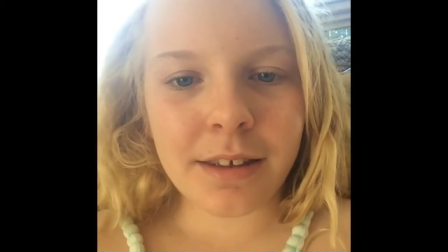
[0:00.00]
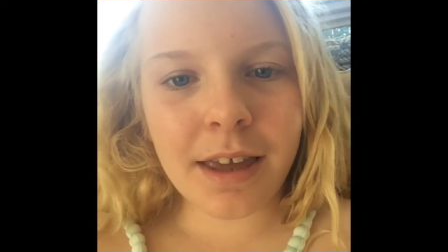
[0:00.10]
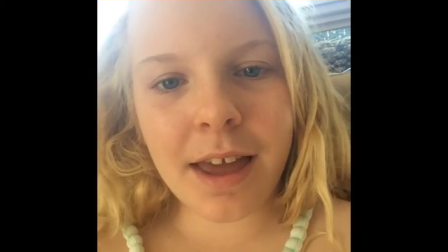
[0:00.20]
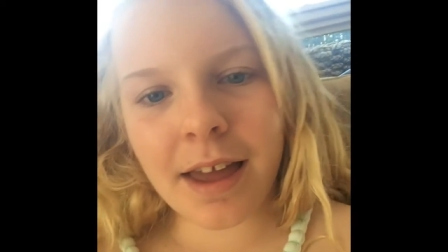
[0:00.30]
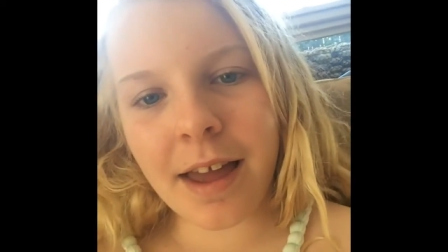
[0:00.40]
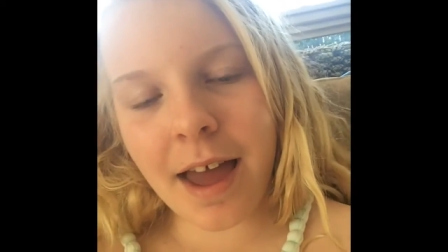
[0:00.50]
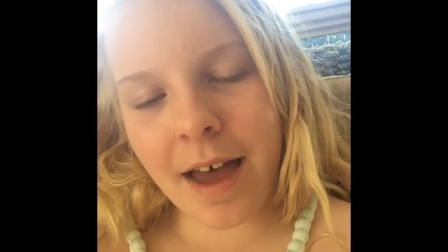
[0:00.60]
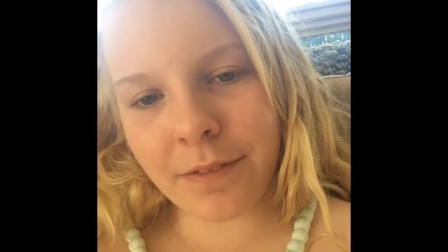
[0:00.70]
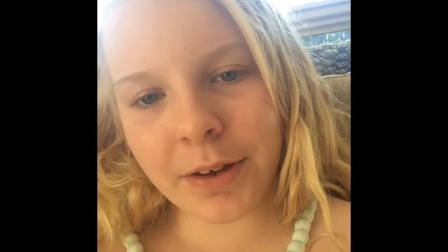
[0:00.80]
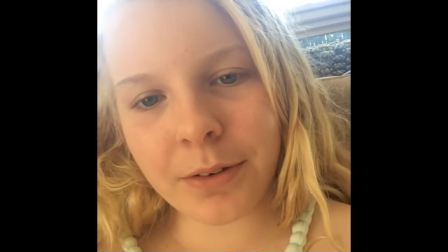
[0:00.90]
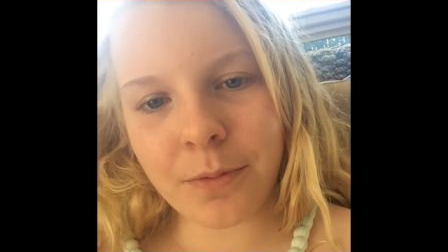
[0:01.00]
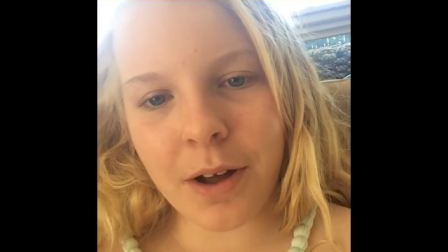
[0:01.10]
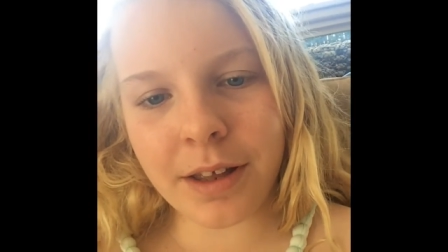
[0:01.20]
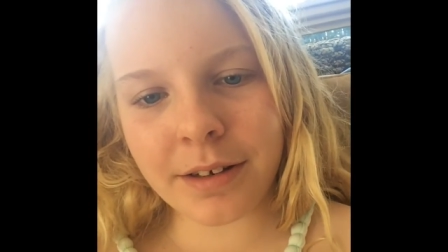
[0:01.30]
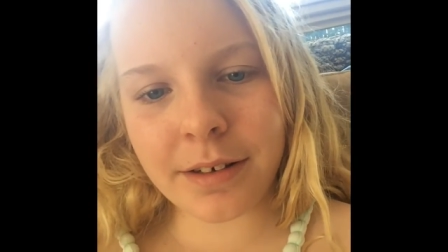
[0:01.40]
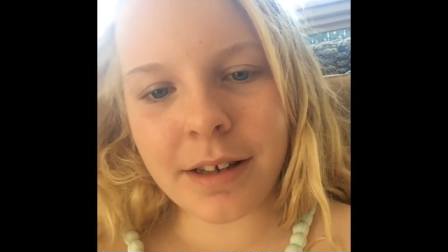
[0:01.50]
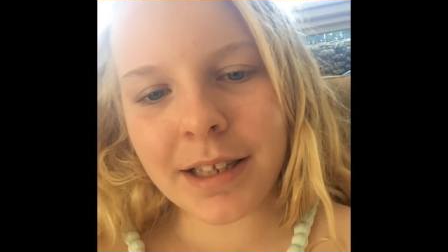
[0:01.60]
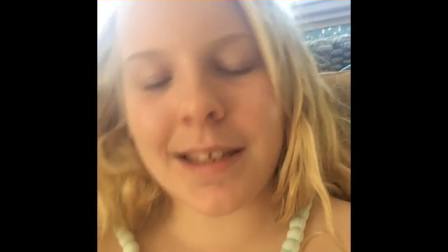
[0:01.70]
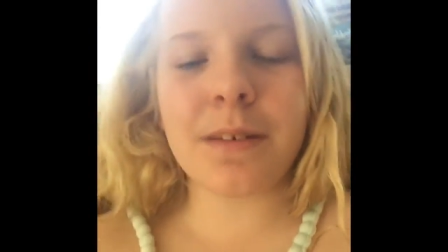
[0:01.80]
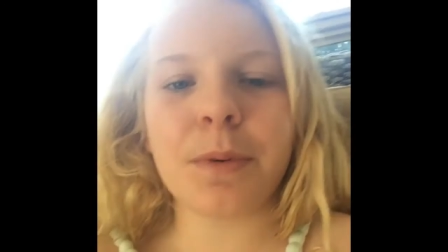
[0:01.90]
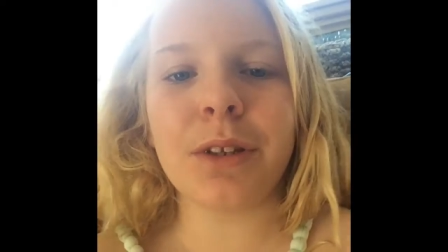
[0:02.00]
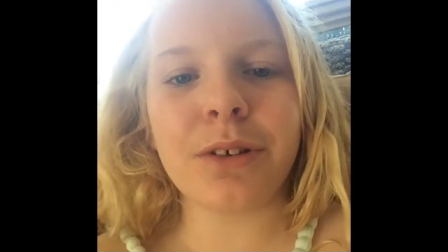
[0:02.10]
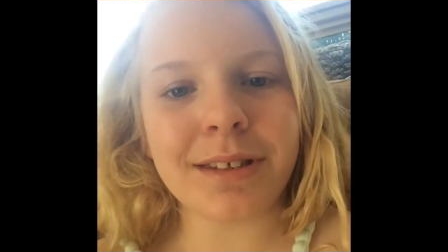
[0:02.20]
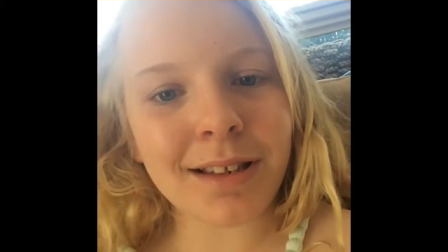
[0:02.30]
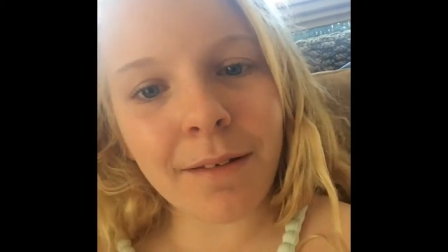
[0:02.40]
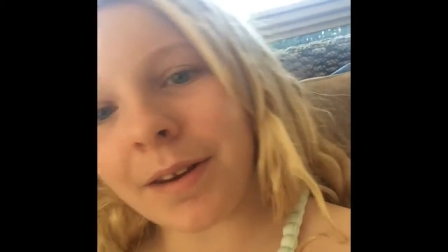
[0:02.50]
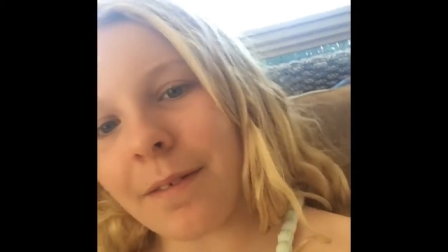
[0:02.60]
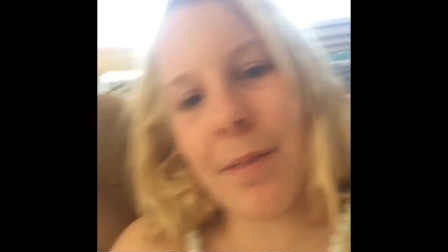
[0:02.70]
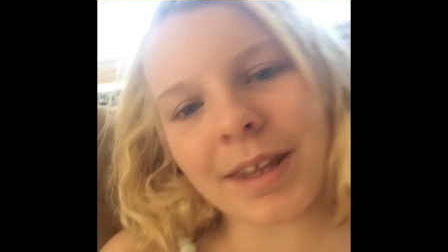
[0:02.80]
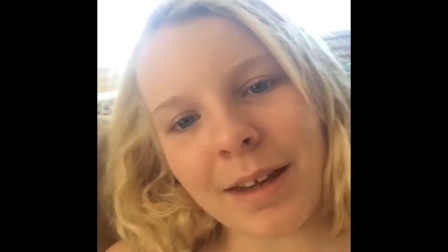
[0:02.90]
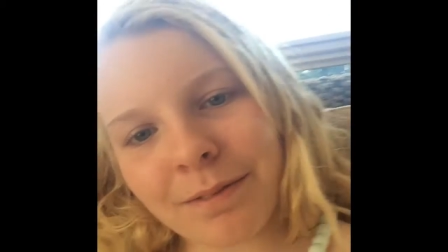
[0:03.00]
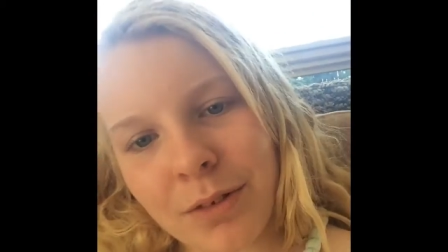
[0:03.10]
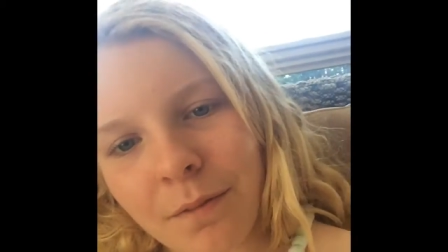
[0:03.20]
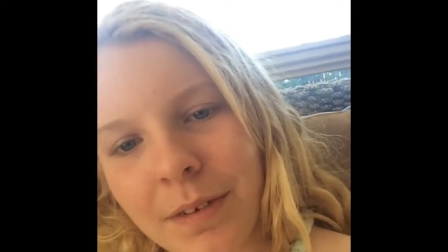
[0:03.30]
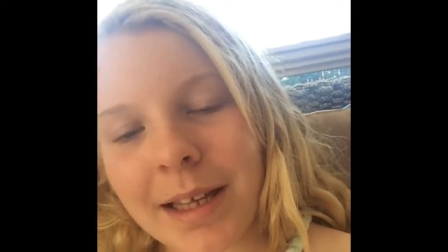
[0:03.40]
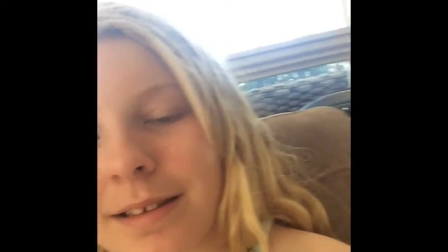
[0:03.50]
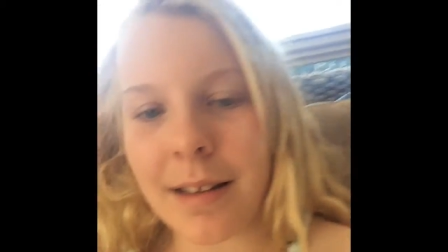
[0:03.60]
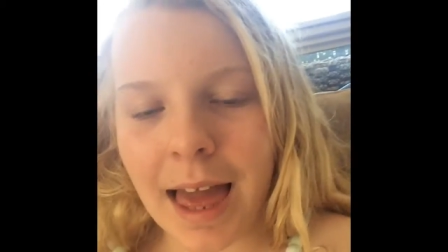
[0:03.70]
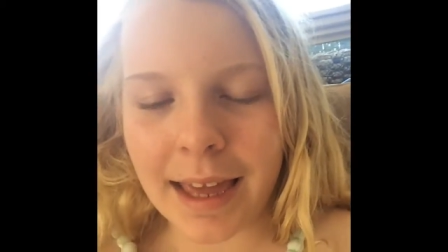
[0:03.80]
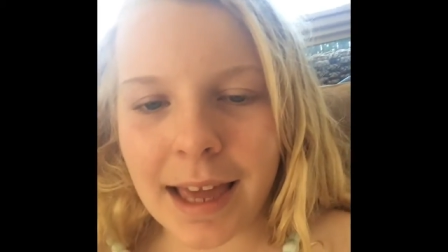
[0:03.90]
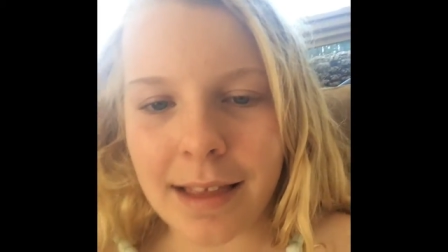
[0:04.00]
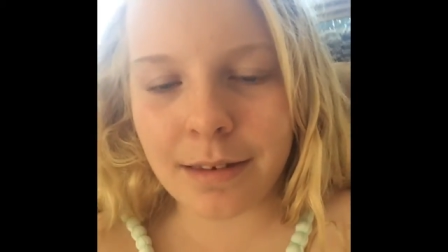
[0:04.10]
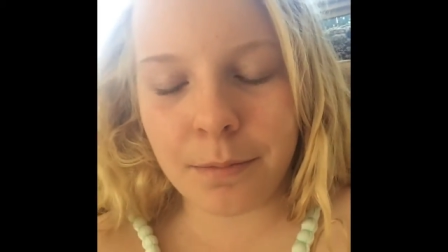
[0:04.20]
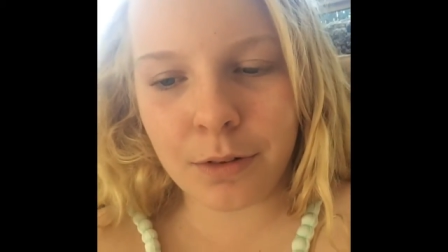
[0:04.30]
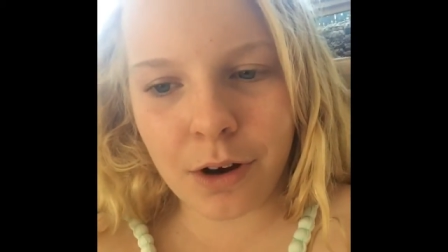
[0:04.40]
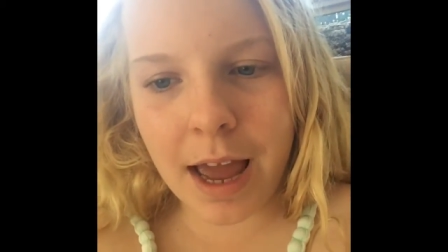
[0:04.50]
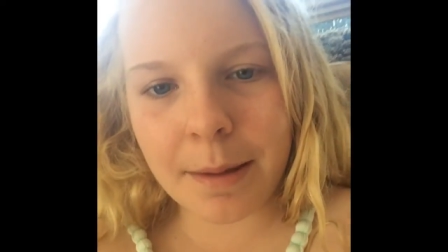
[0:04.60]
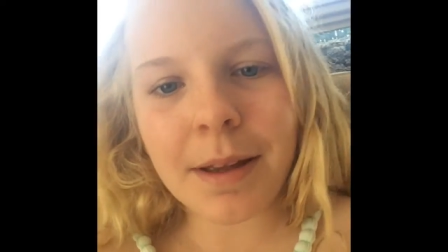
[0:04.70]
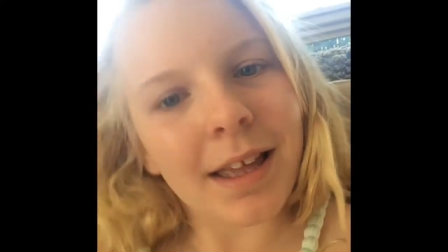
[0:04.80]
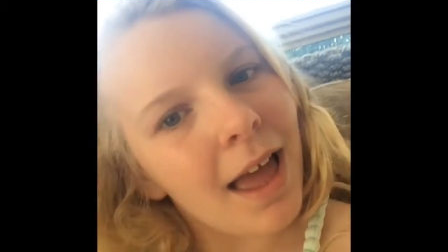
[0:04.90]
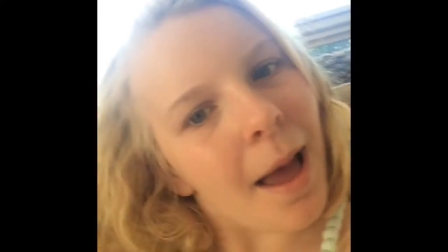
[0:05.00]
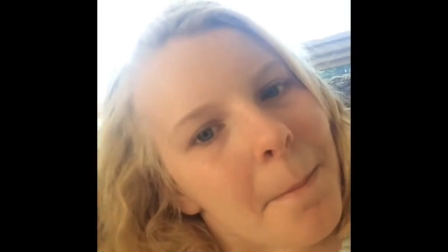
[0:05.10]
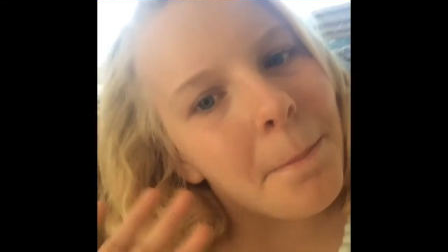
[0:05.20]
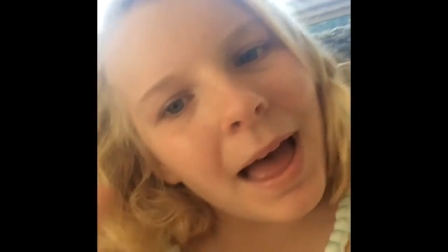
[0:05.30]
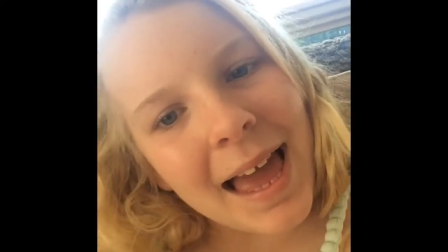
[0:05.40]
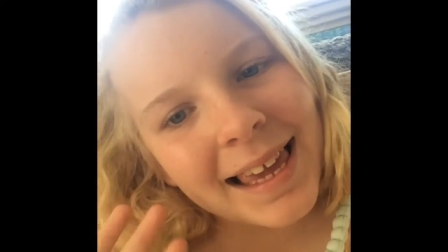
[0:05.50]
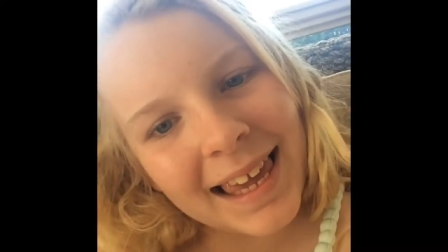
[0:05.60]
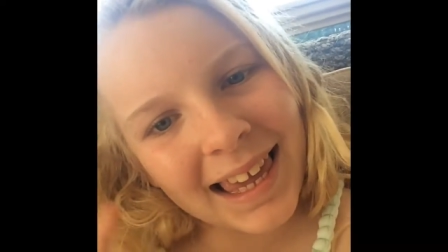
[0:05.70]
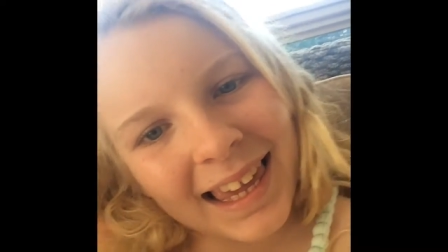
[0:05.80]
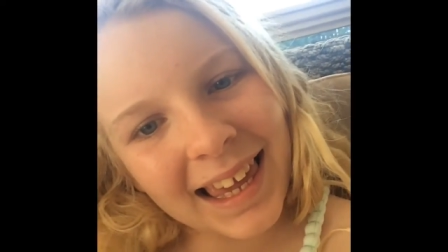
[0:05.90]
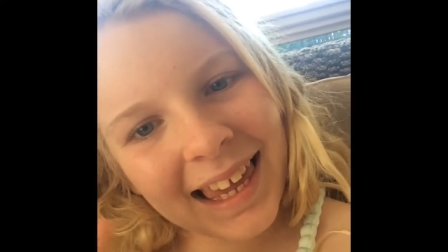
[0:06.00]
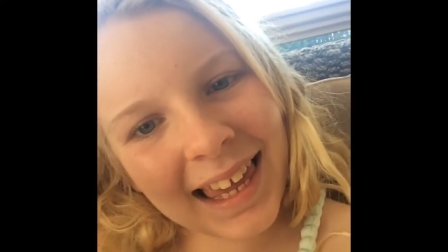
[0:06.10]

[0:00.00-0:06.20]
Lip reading: yeah, have a good one. This has been Lucy Love Life Live. Don't forget to like and subscribe. Bye!